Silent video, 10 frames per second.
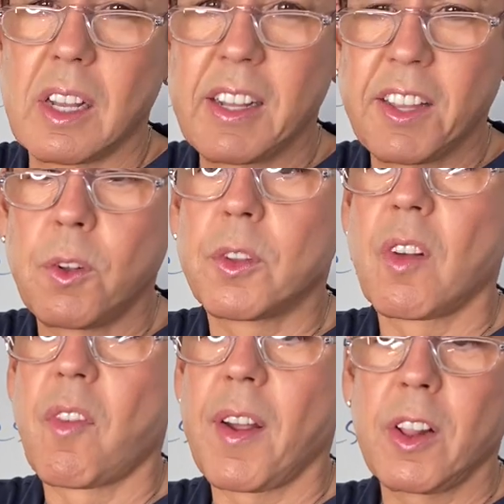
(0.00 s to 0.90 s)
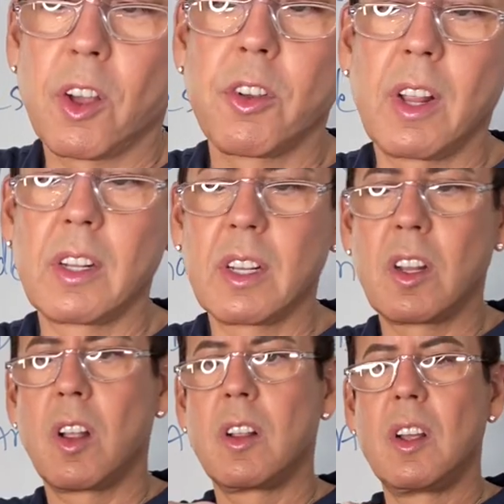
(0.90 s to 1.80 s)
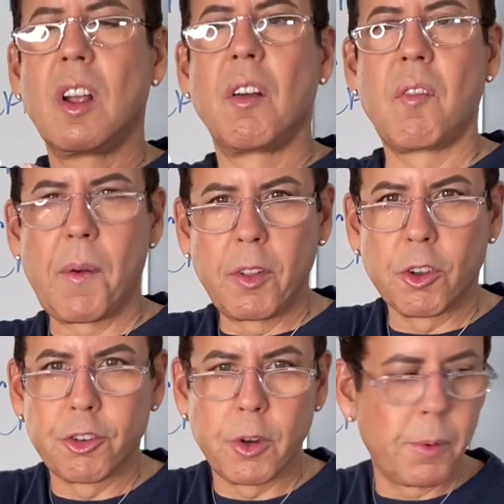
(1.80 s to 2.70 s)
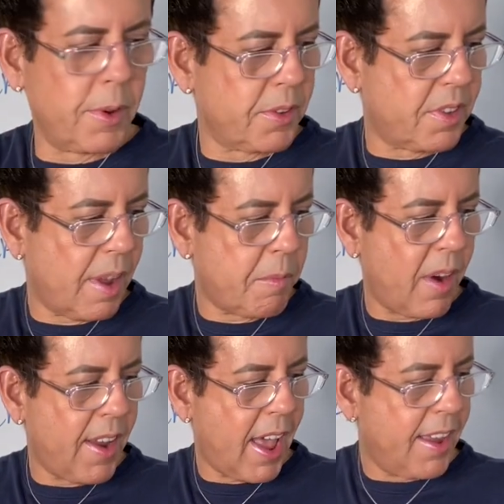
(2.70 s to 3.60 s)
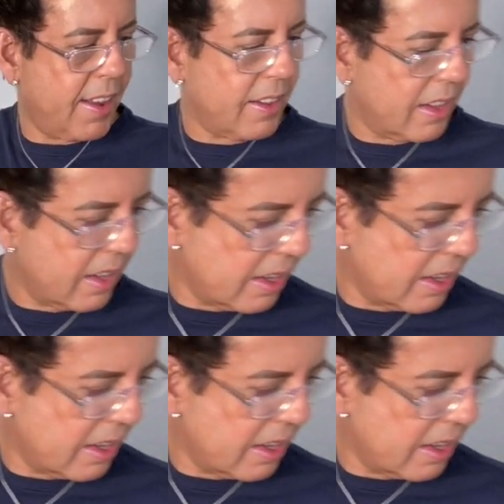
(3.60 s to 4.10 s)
This looks very, very luxurious, very high end.